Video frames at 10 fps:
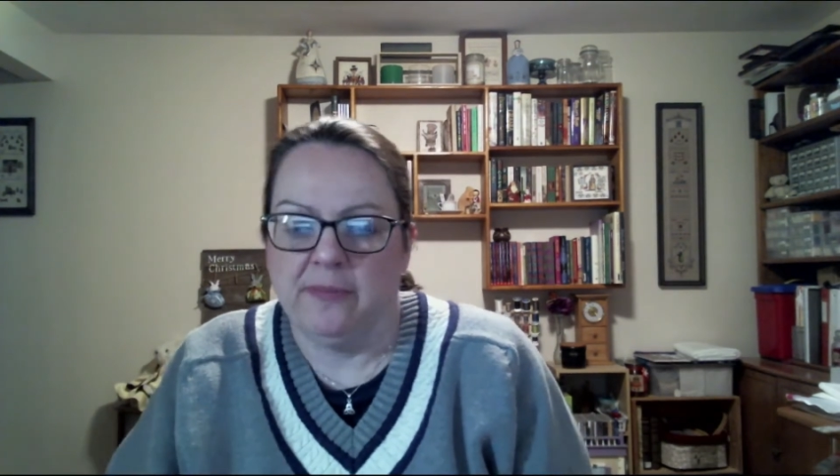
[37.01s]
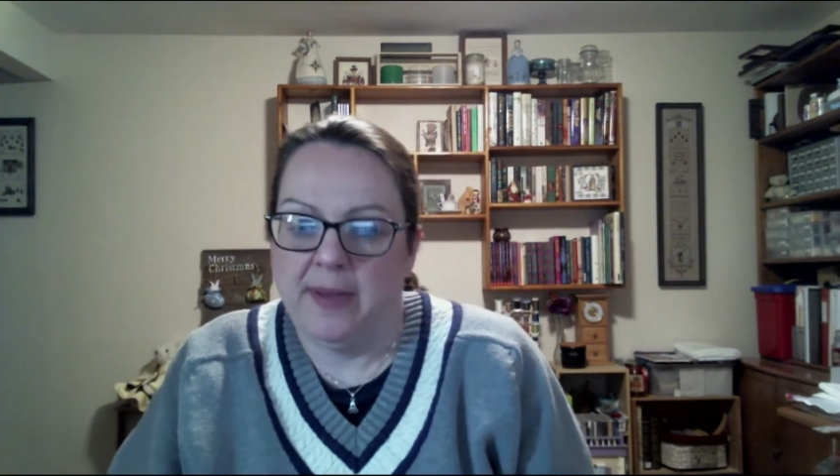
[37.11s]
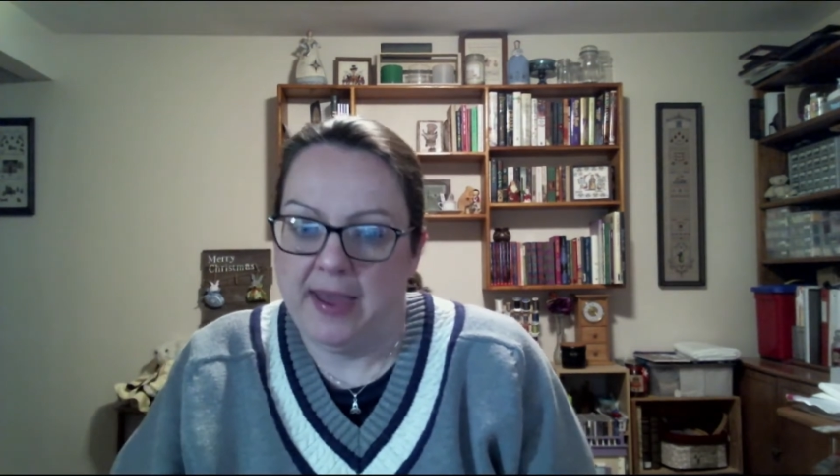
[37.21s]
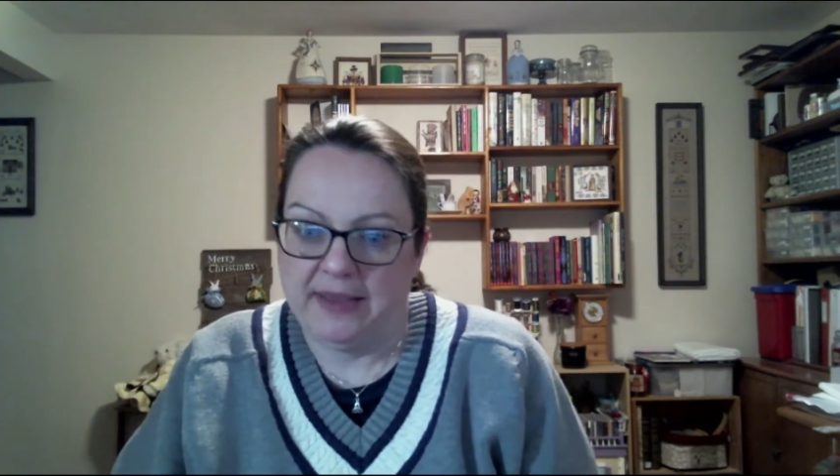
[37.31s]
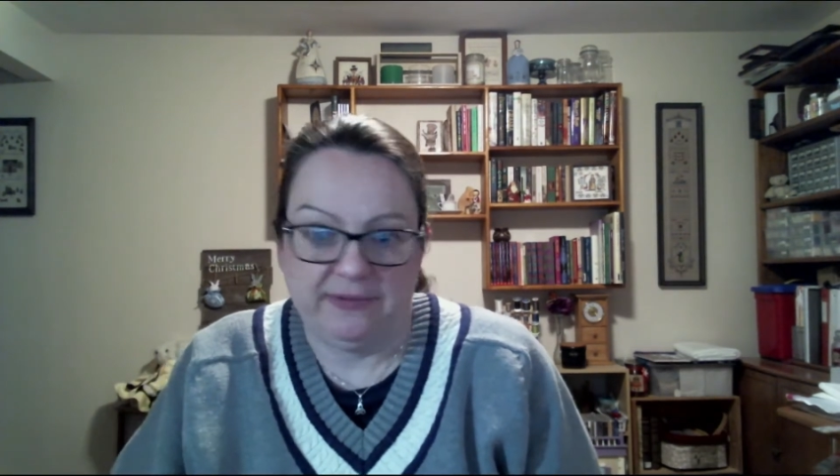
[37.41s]

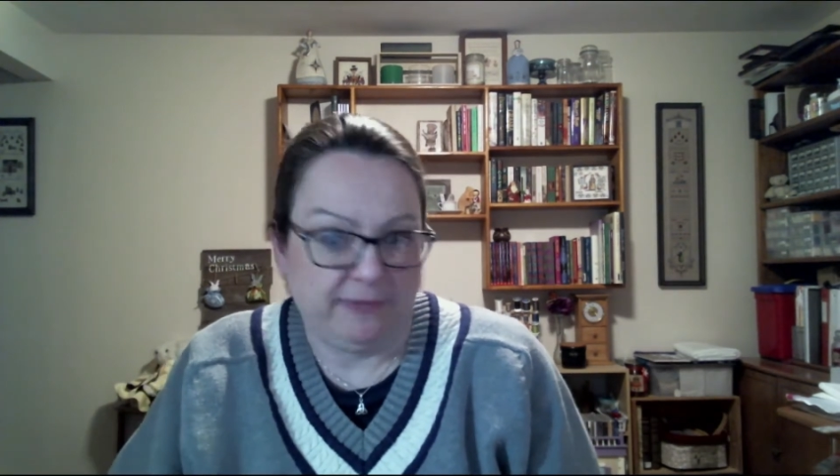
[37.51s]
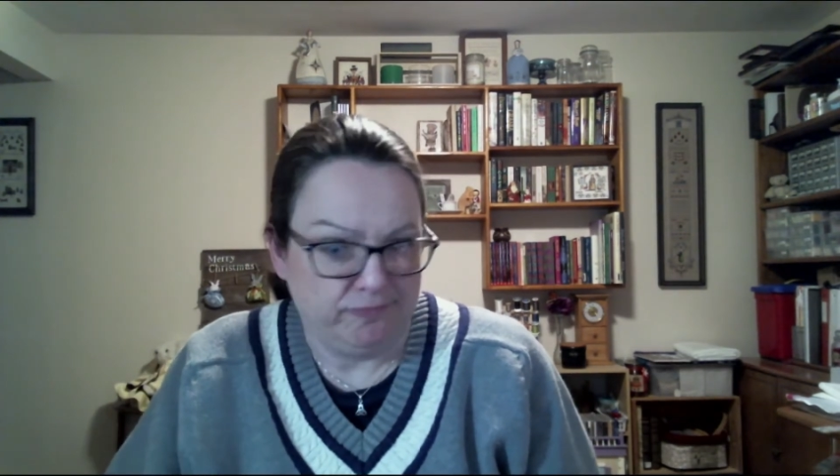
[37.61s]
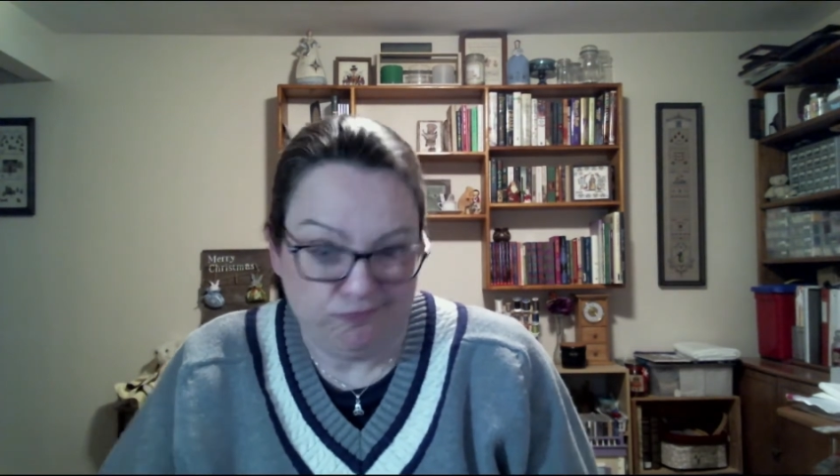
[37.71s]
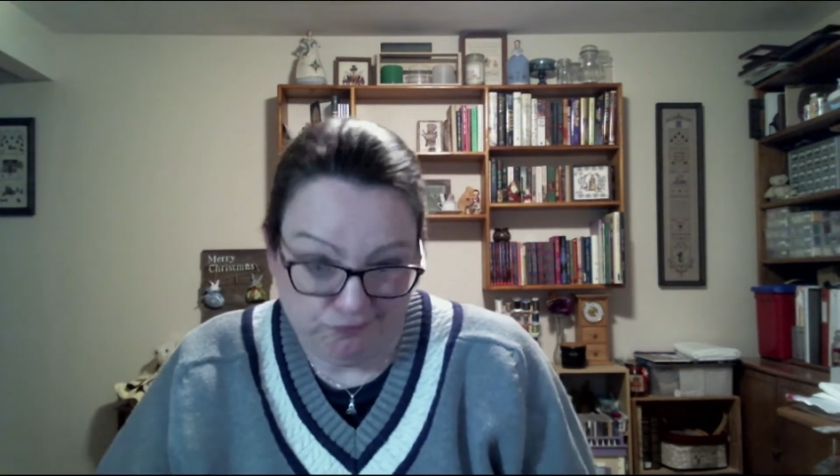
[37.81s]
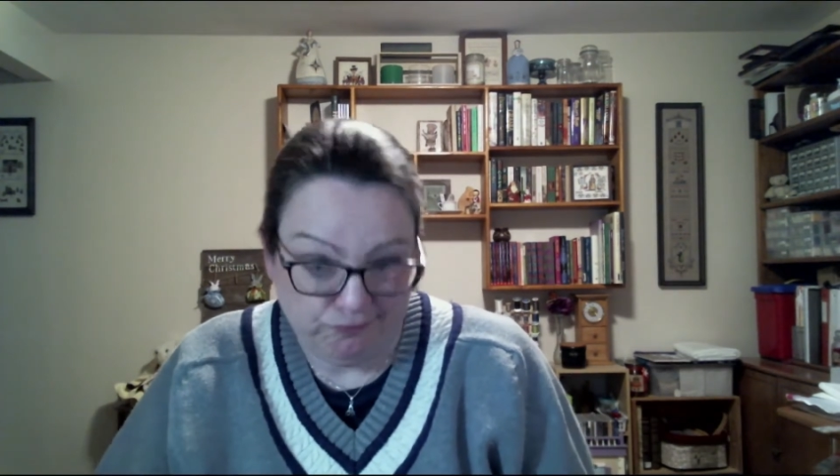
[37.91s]
past
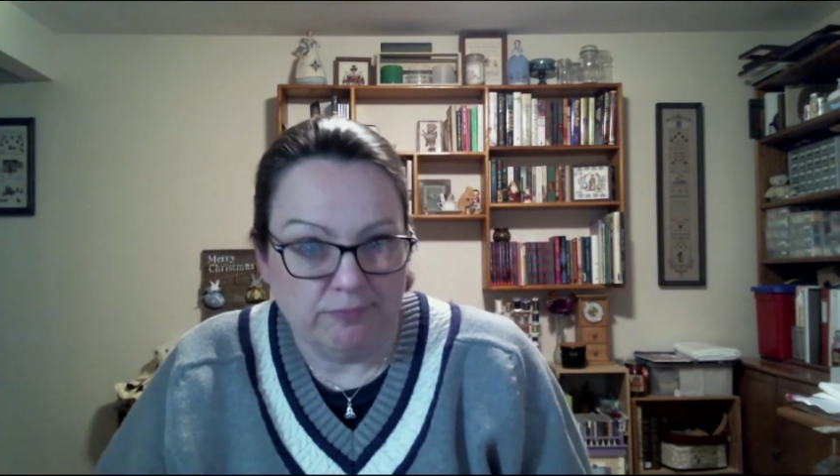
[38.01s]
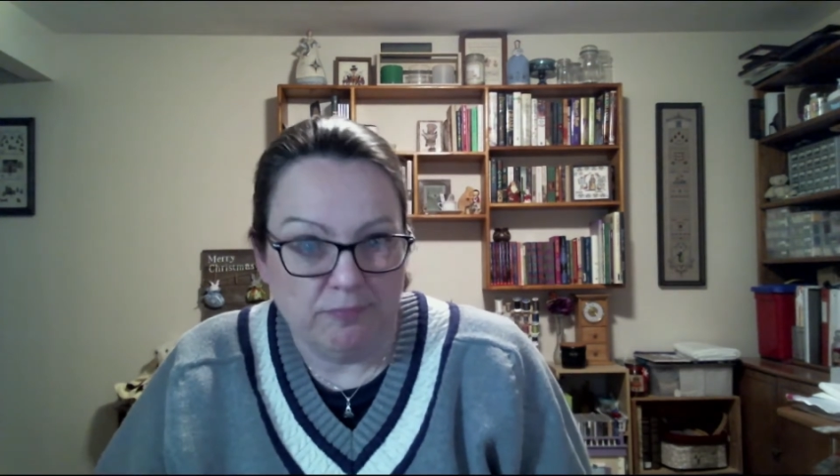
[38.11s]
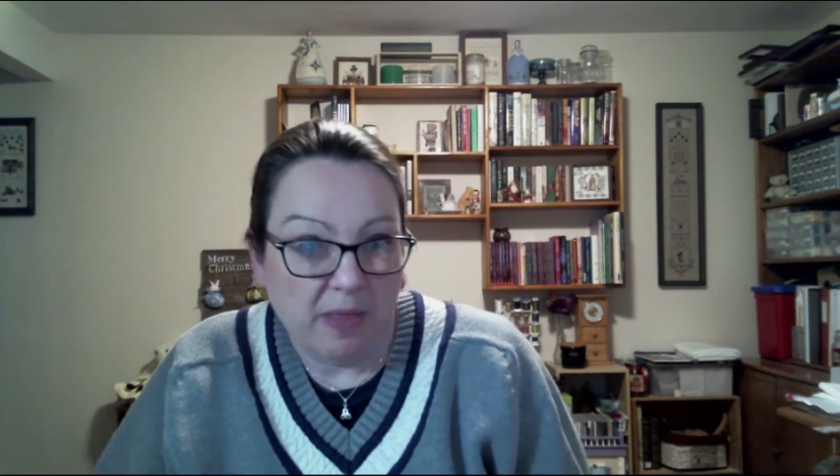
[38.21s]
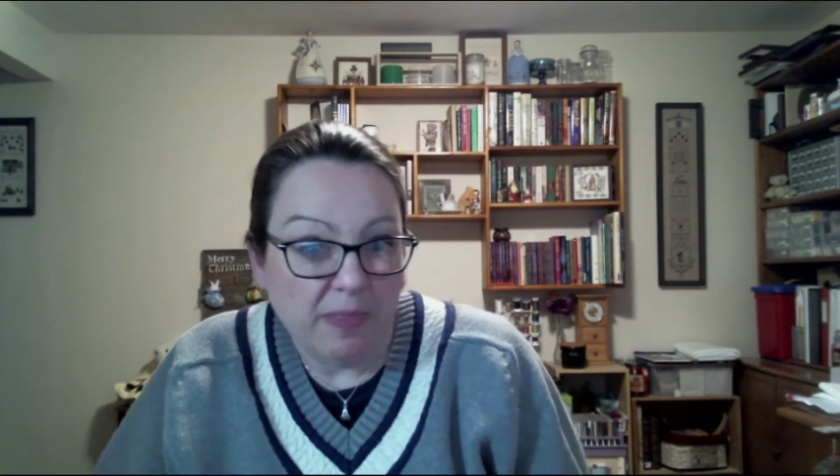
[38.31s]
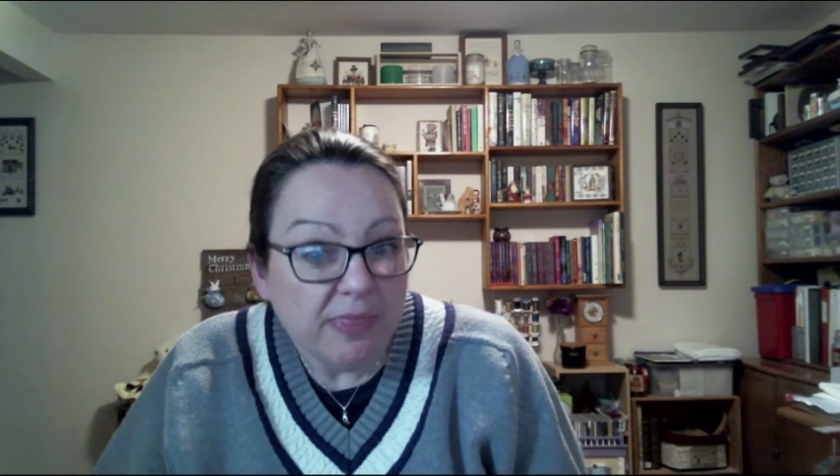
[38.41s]

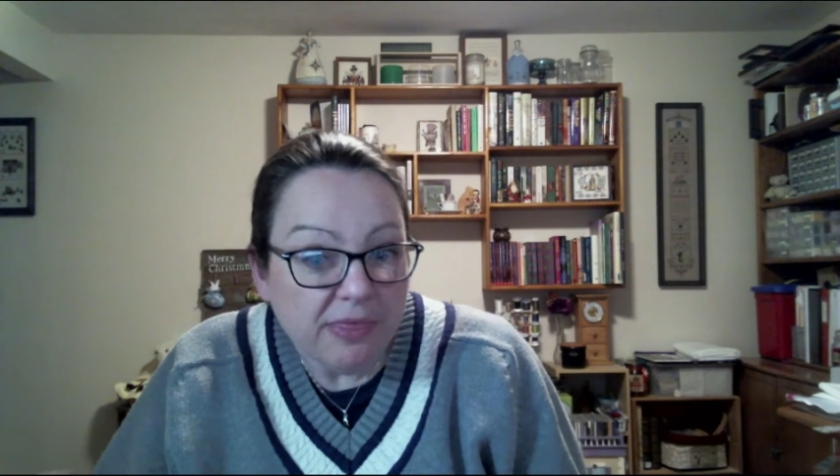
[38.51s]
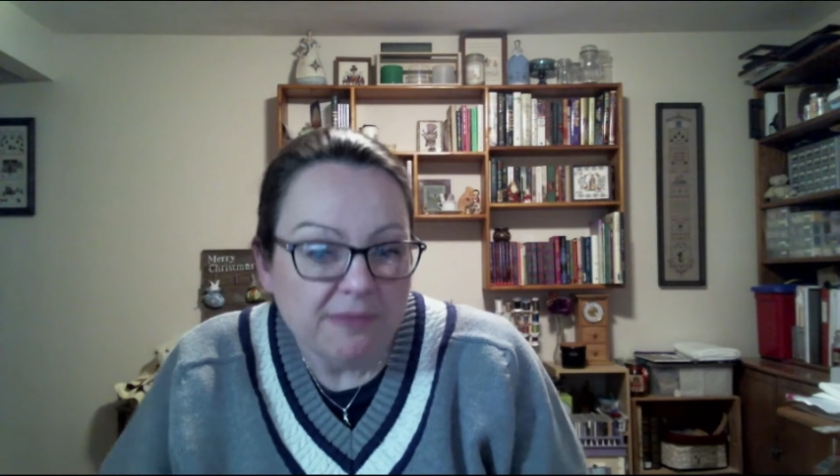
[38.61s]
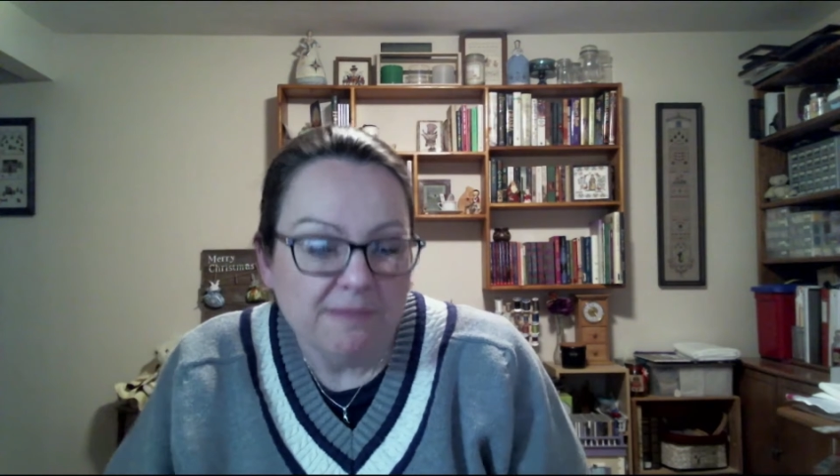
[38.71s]
month.